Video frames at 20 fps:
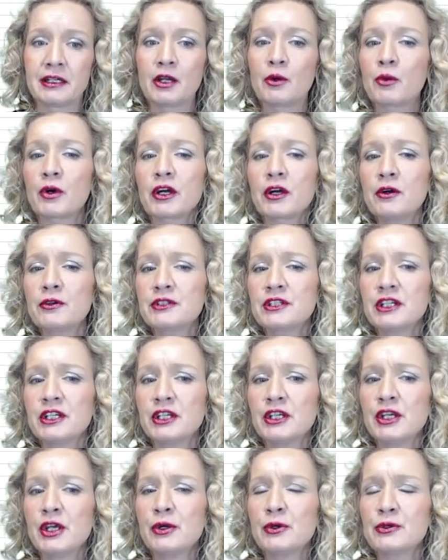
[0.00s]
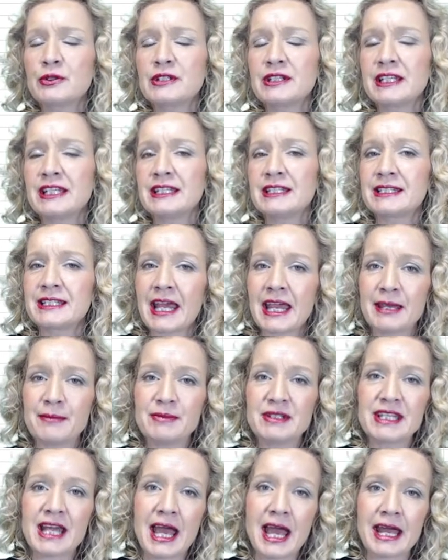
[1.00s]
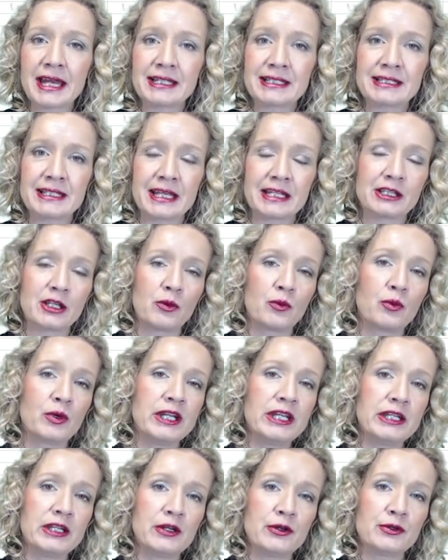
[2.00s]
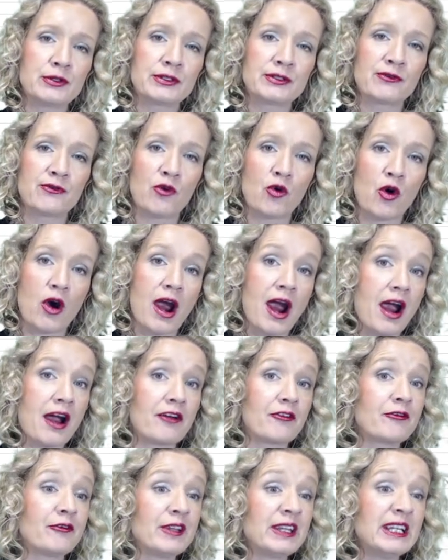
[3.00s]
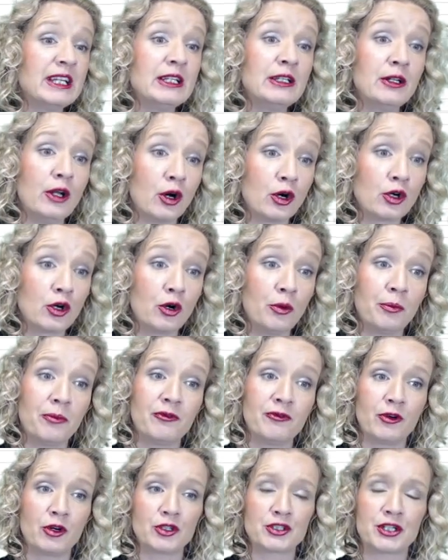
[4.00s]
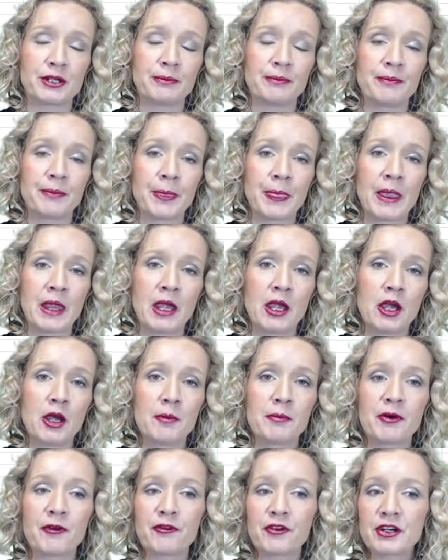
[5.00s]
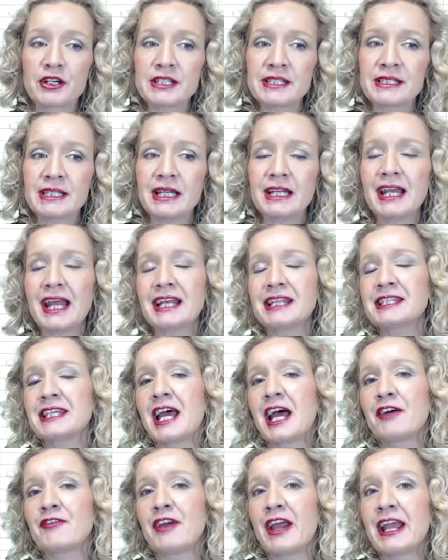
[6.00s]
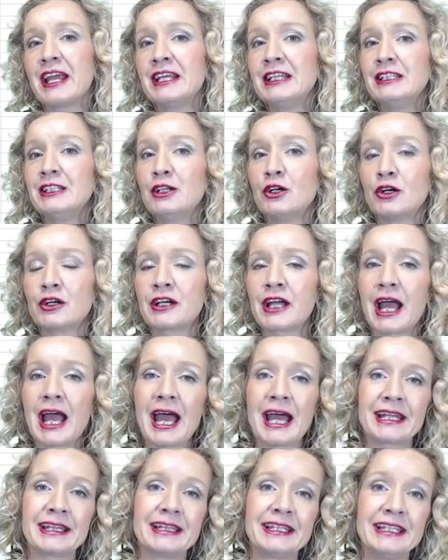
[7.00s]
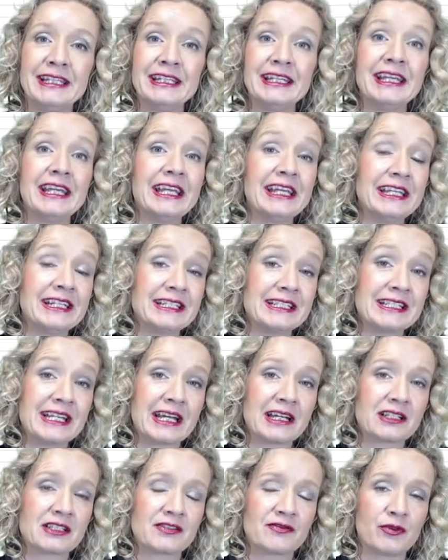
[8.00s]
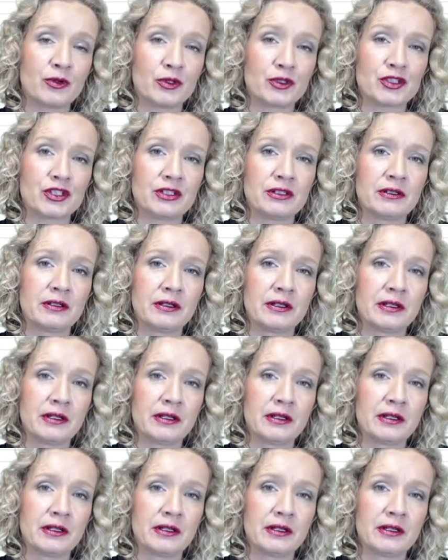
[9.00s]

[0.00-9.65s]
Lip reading: Now, we're going to use the same data set that we used for our VLOOKUP function. But first, let's have a look at the index function.